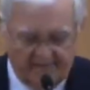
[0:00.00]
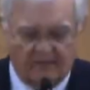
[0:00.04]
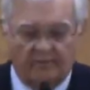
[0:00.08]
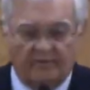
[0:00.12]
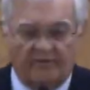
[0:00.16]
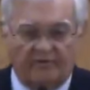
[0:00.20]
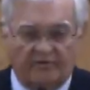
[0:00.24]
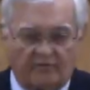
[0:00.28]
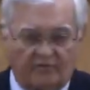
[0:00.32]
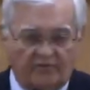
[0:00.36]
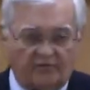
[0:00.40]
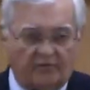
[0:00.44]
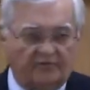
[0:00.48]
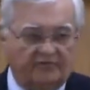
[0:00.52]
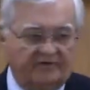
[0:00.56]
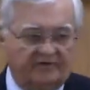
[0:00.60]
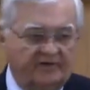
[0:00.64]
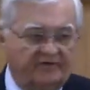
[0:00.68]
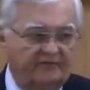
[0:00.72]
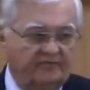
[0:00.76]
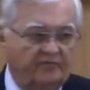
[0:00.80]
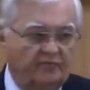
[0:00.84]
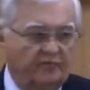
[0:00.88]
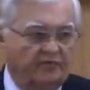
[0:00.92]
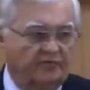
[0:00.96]
or rather 13
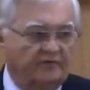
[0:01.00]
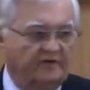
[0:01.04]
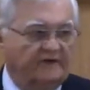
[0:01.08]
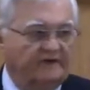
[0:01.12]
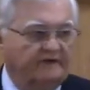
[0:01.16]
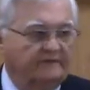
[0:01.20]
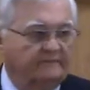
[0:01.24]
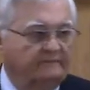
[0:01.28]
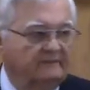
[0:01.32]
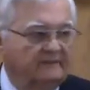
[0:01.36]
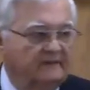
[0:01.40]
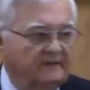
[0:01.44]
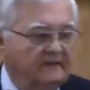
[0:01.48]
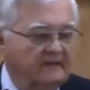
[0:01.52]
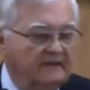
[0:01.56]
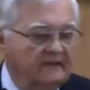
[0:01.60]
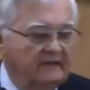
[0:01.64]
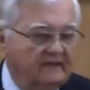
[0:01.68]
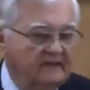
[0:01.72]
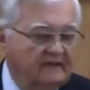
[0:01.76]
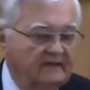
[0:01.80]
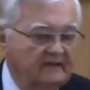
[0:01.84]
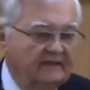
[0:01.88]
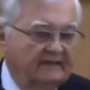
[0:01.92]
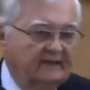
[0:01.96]
and 14.
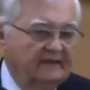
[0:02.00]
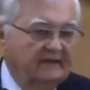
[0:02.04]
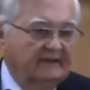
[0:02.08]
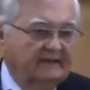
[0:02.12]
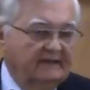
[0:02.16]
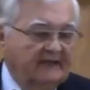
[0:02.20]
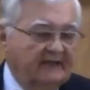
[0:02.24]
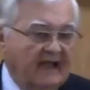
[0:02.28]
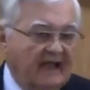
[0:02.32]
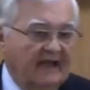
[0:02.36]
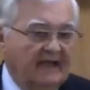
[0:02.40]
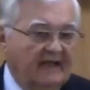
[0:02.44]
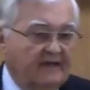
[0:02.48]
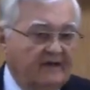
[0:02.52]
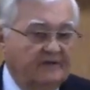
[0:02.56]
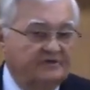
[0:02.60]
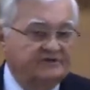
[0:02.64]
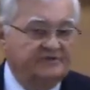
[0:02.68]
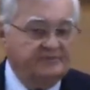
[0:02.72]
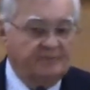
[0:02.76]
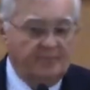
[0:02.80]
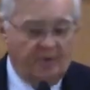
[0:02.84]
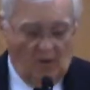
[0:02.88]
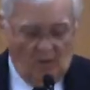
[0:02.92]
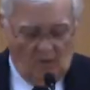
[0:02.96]
Now, here's
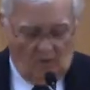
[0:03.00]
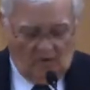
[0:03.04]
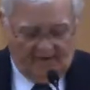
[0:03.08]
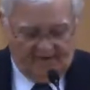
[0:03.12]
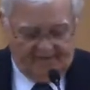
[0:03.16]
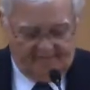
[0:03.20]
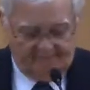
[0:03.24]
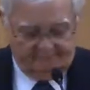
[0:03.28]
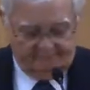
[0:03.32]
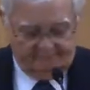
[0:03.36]
the point